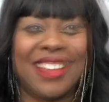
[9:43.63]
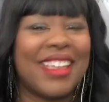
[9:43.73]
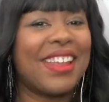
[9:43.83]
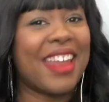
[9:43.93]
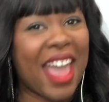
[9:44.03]

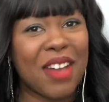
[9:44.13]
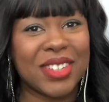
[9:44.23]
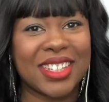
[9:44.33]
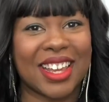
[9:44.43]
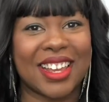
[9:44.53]

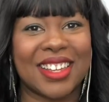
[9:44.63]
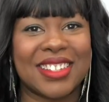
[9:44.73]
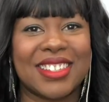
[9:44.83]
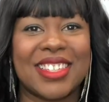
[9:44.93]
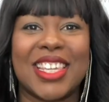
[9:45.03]

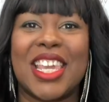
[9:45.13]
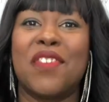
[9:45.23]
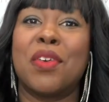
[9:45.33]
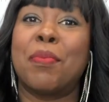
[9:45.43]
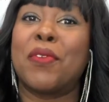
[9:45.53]
Nowadays,
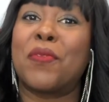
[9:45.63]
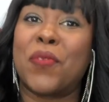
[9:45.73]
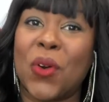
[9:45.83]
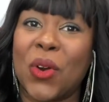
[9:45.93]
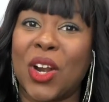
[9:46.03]
even
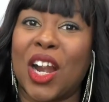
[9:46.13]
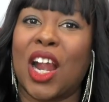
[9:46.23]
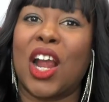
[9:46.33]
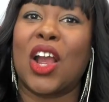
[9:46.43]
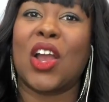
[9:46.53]

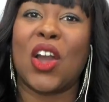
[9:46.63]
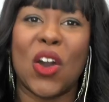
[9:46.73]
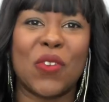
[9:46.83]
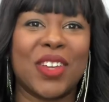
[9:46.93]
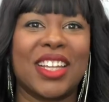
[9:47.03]
before
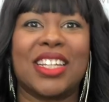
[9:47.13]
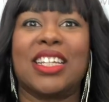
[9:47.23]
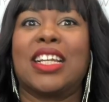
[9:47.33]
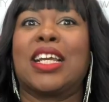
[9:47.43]
COVID